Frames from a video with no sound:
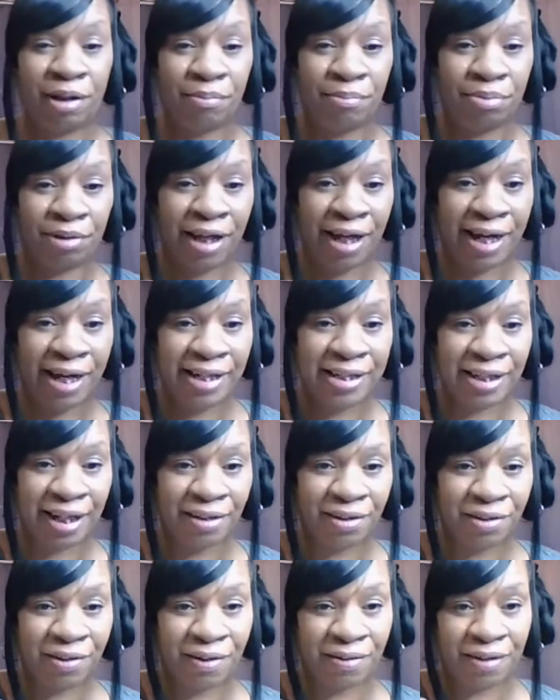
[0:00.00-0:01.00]
blades.
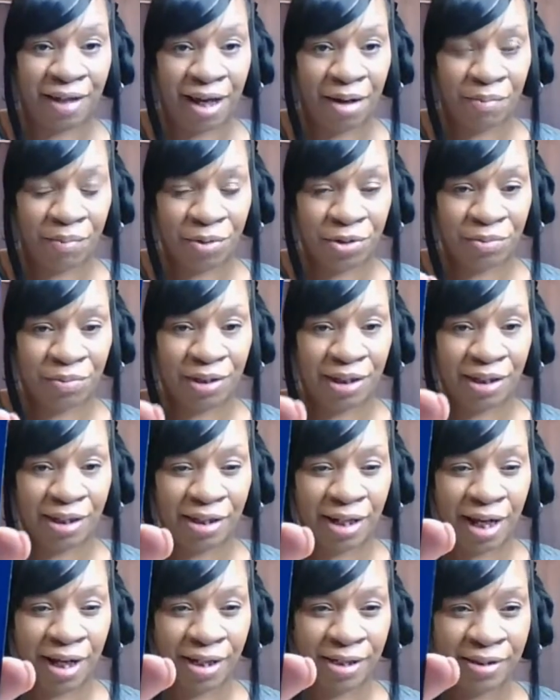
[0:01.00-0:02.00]
I thought that was really
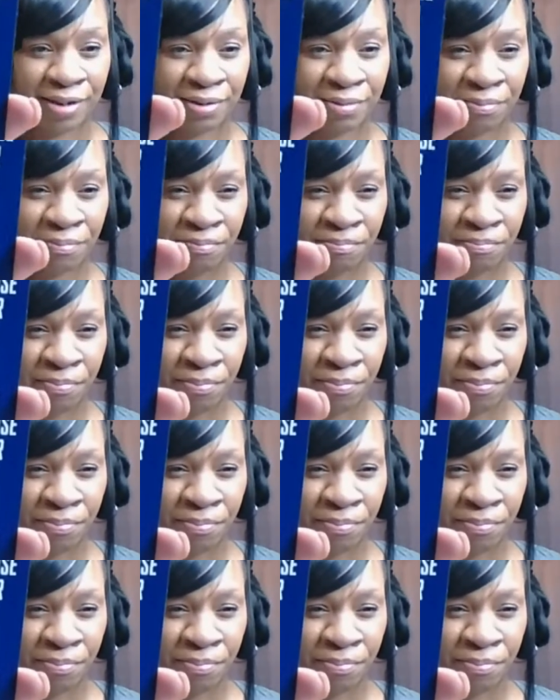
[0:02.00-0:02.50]
nice.